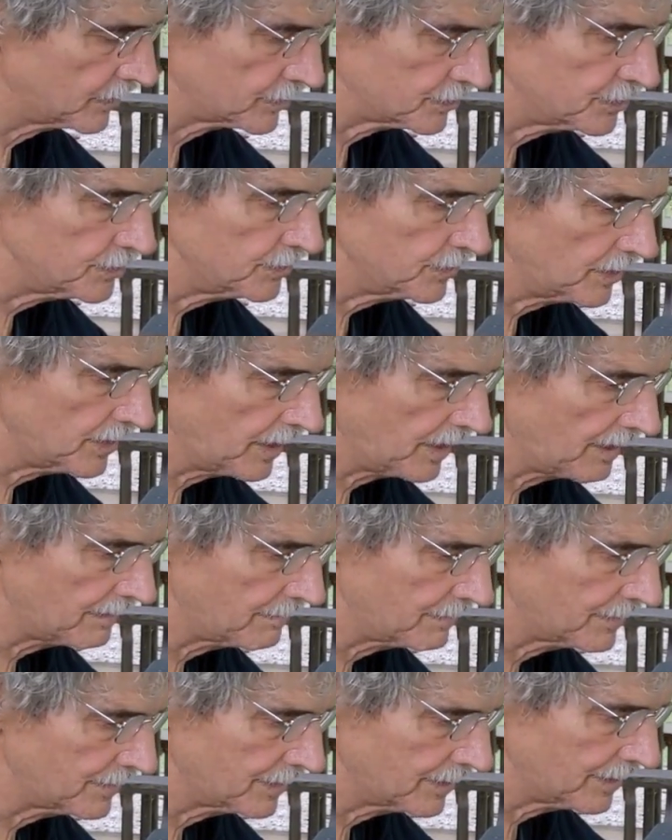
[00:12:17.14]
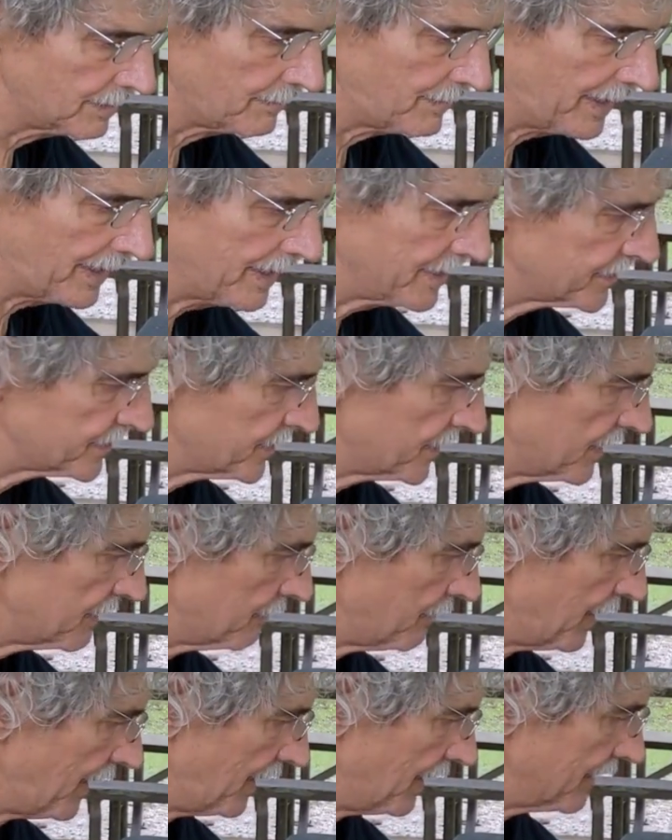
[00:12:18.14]
or 2 cup capacity
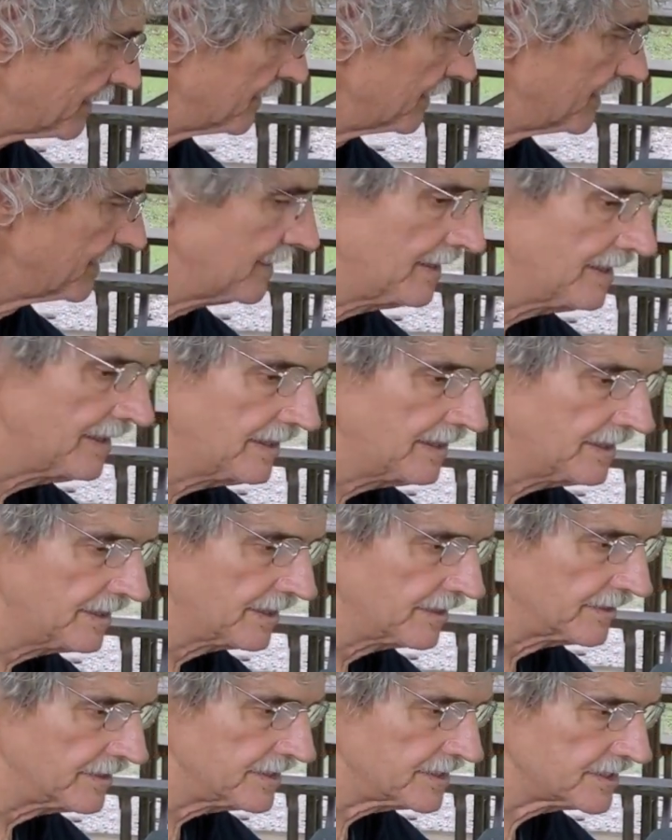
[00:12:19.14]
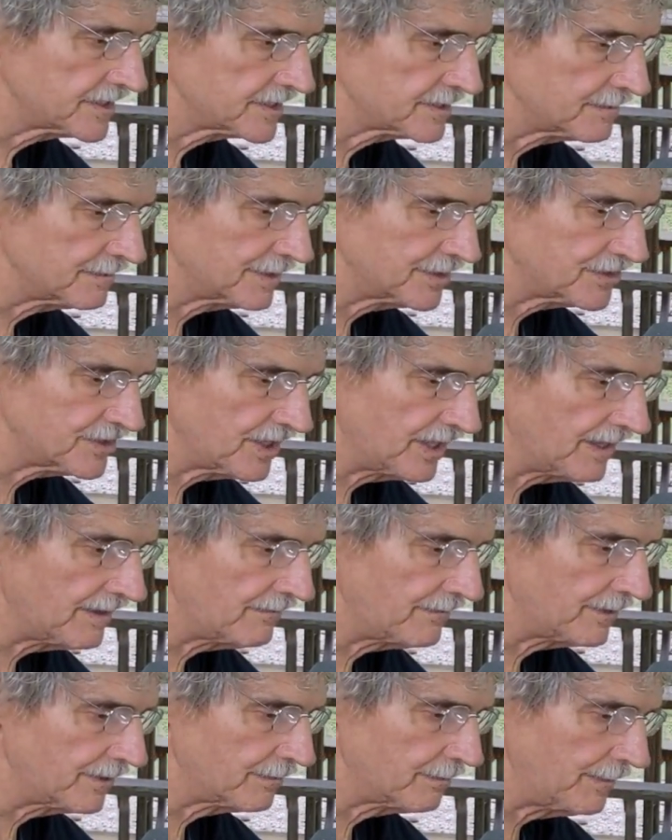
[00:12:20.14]
pot. Now this is a much
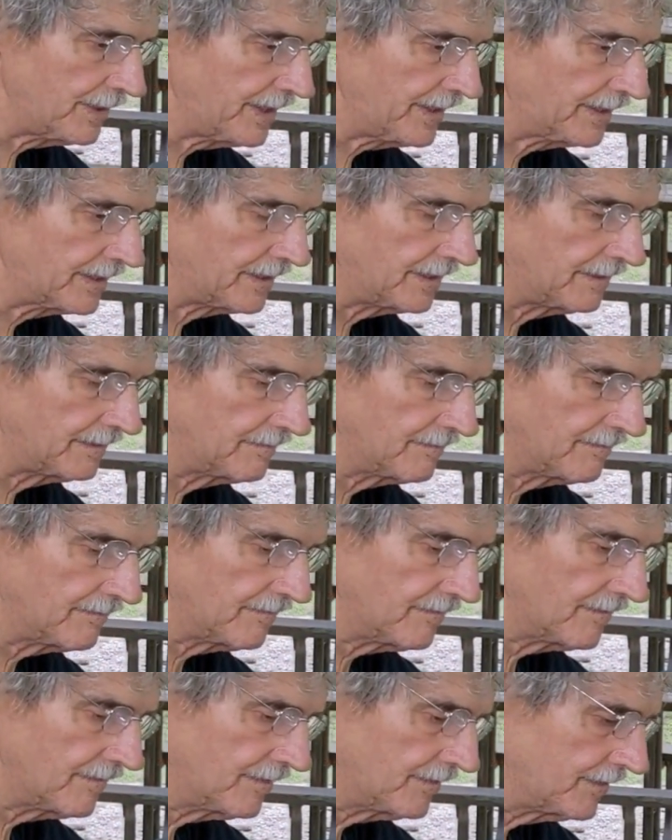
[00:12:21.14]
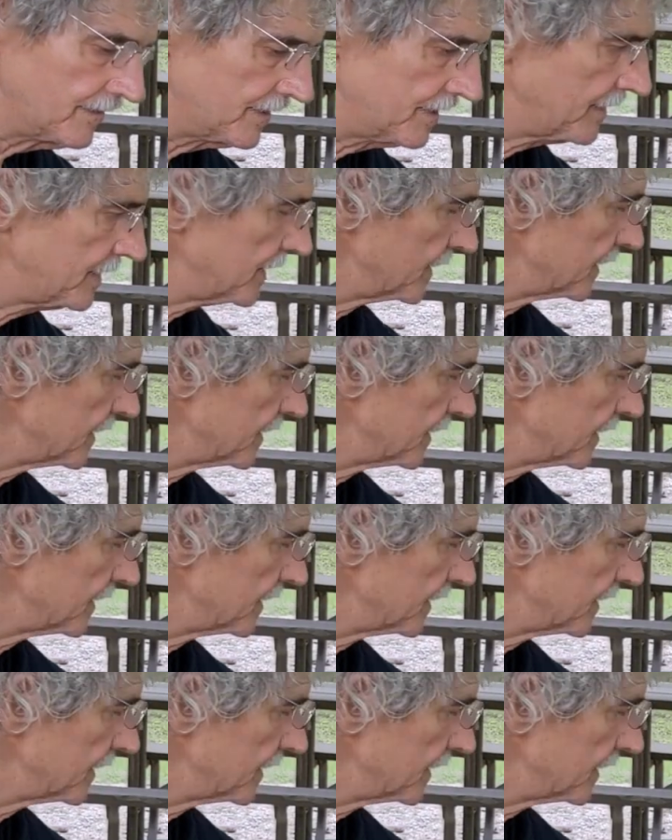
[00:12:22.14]
heavier metal than